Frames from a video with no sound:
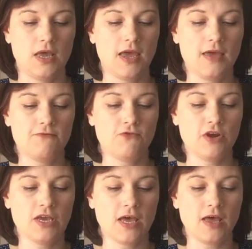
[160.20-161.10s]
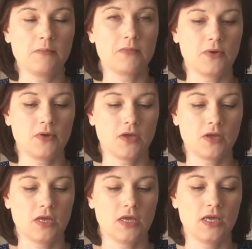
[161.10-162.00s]
Every cup
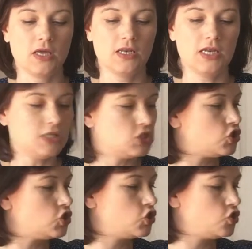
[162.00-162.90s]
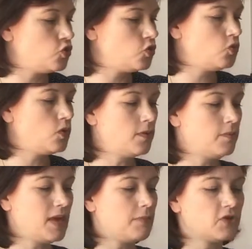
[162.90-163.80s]
needs 2
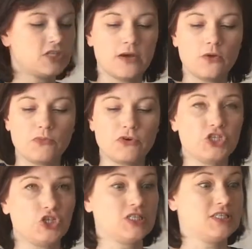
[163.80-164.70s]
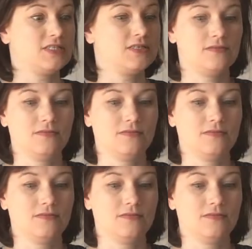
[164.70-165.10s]
paper towel bridges.